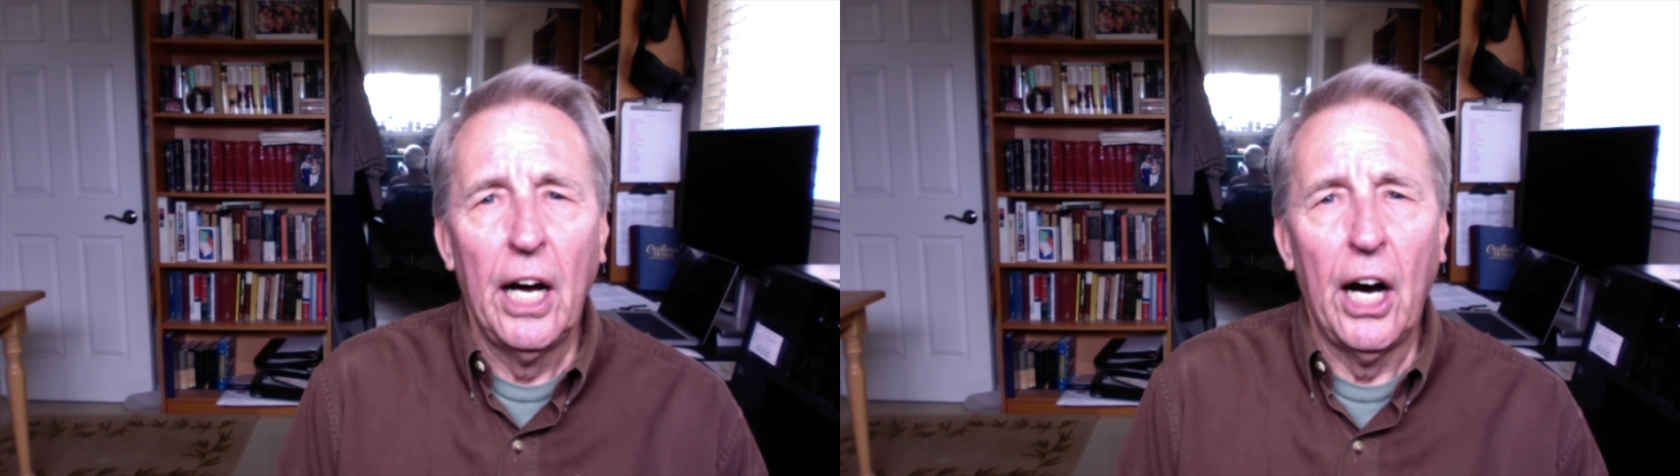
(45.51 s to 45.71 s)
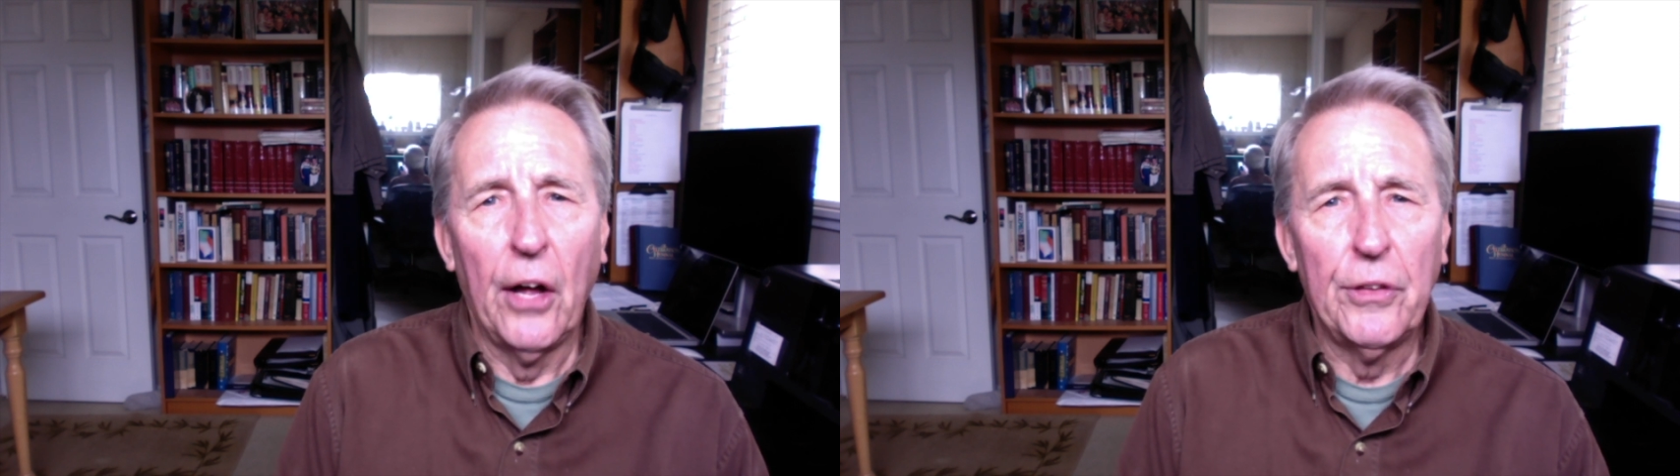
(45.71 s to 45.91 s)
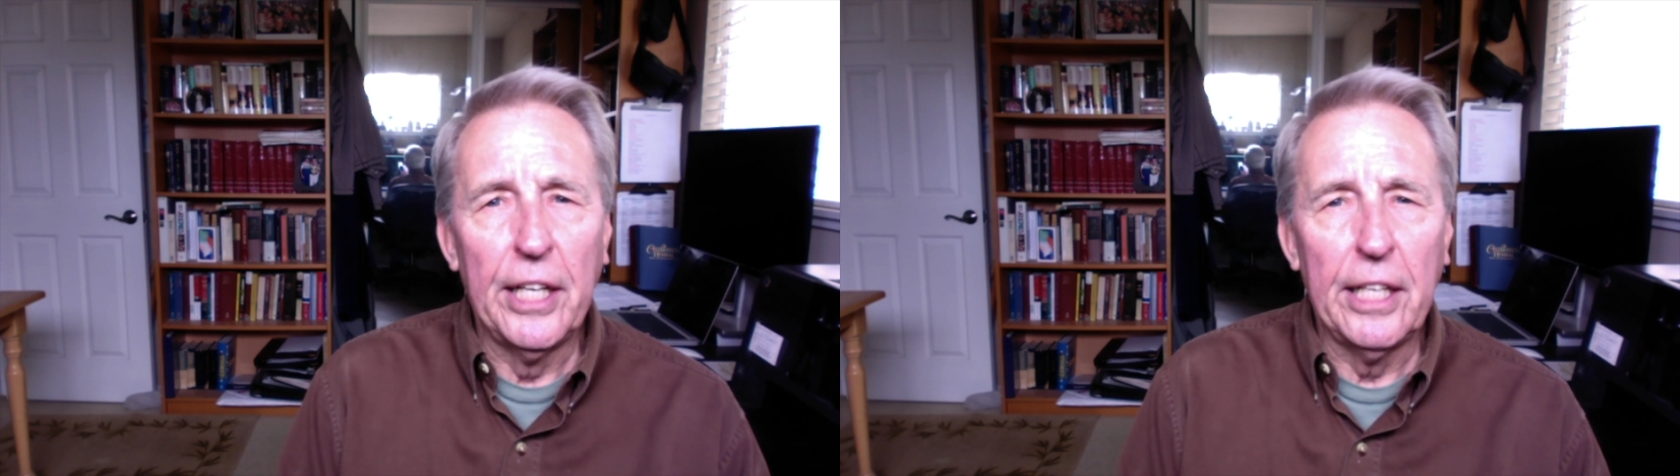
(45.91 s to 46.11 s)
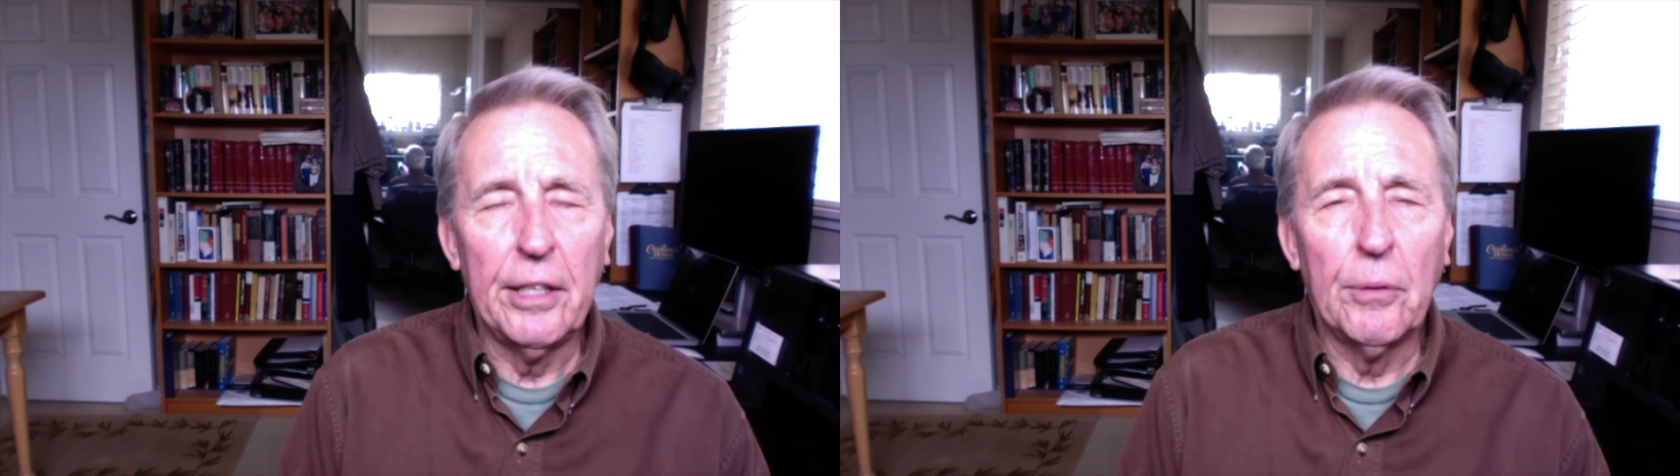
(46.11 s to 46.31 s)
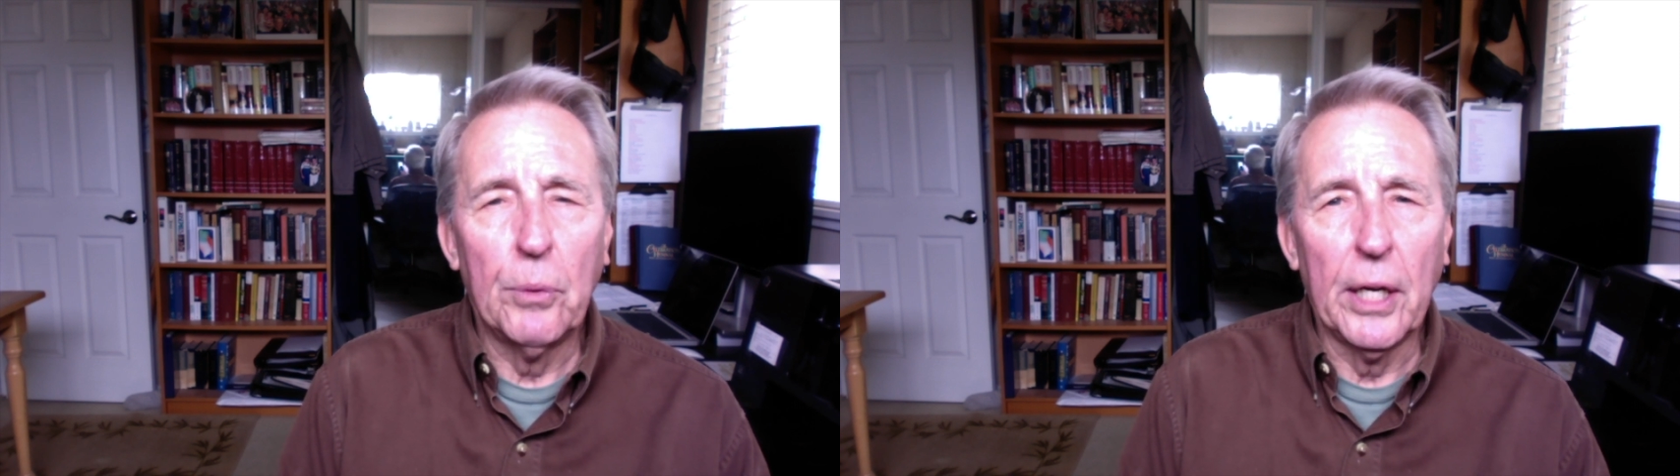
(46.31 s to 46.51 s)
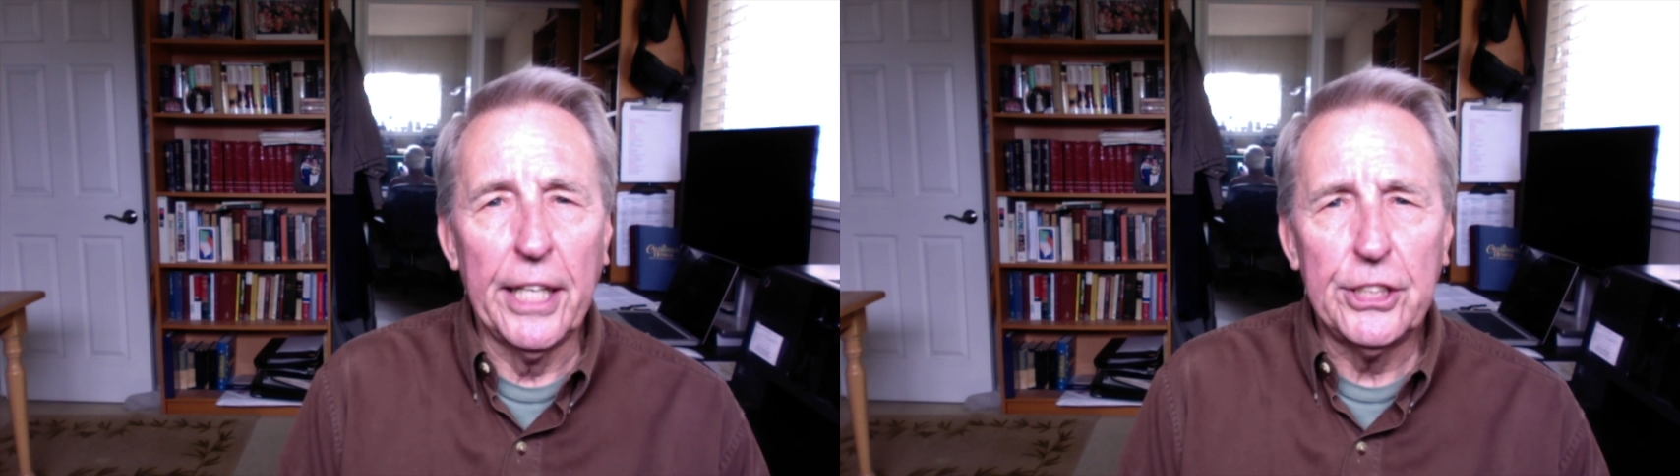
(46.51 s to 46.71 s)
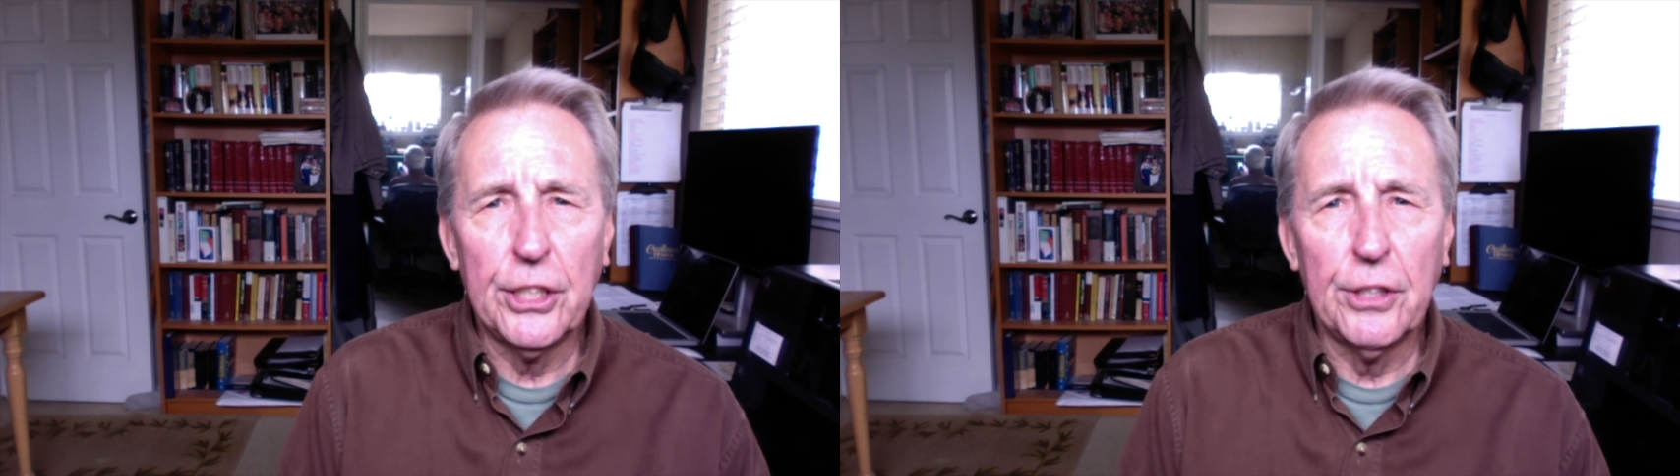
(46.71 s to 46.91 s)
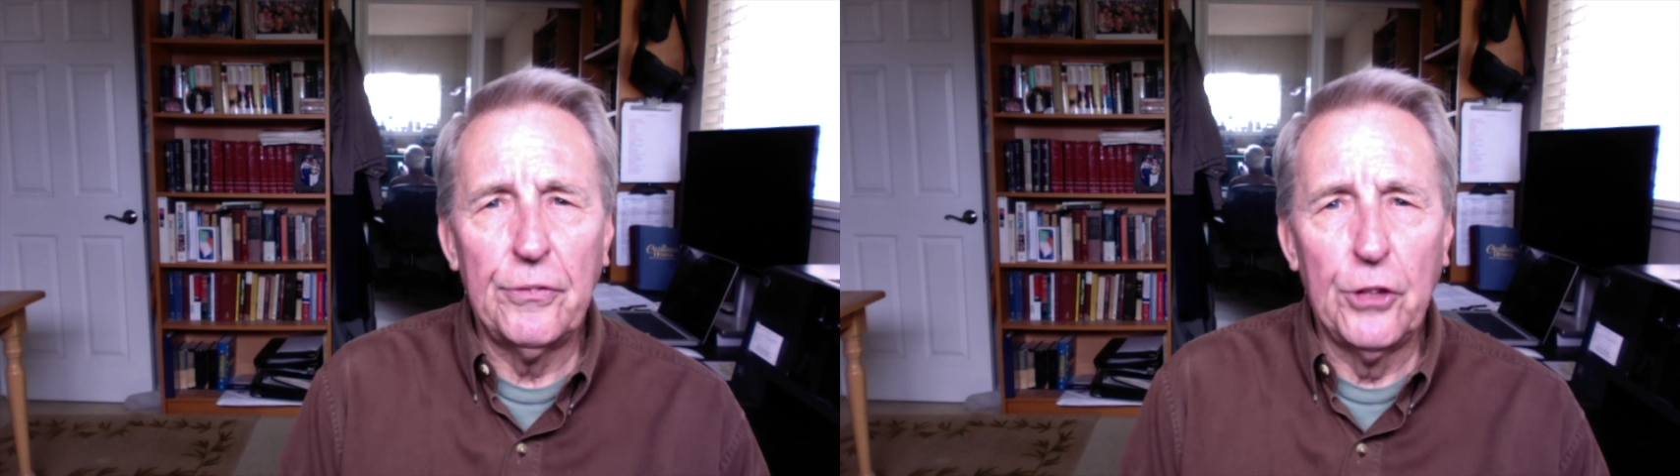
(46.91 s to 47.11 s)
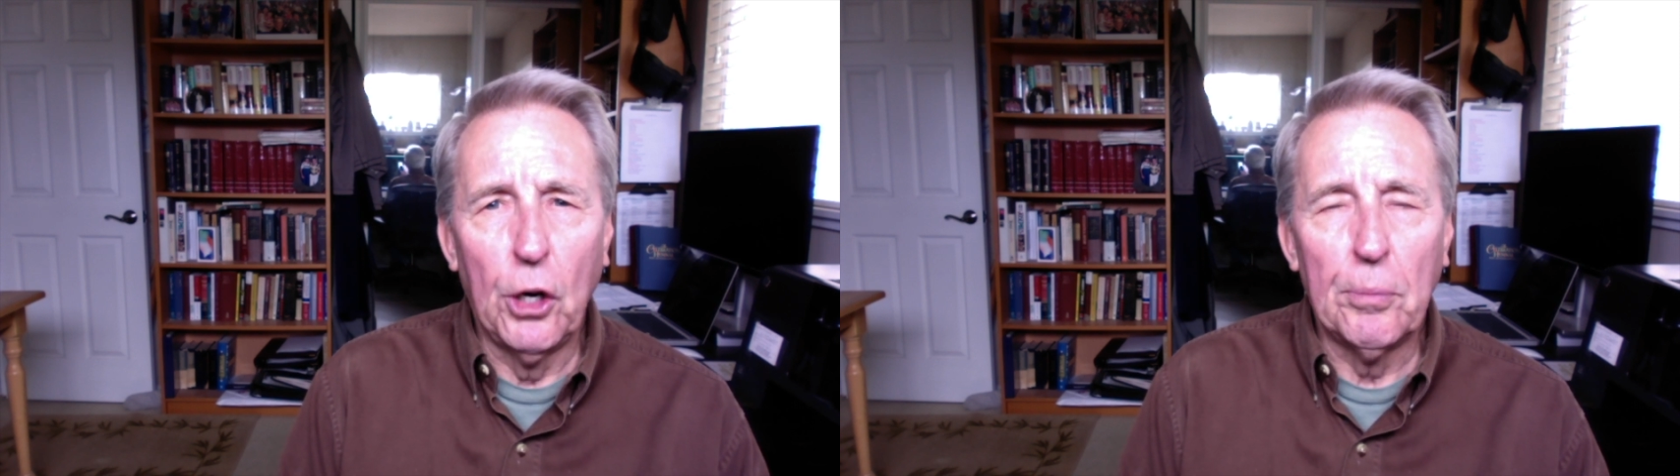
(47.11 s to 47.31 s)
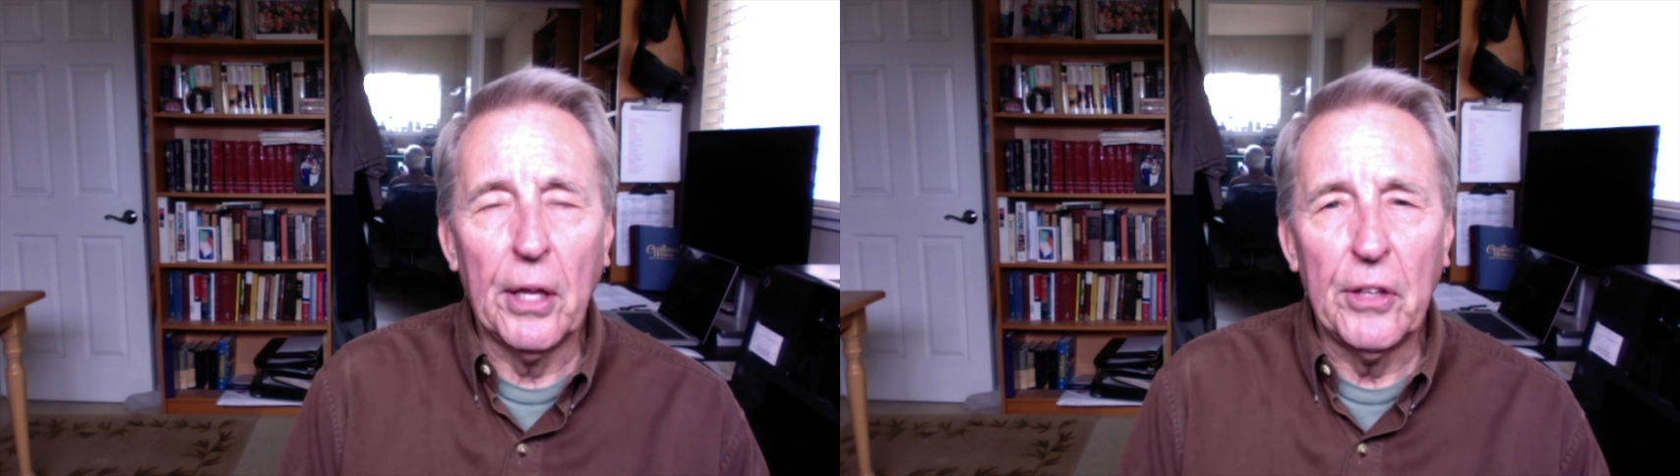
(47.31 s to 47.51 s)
uh, the release of the film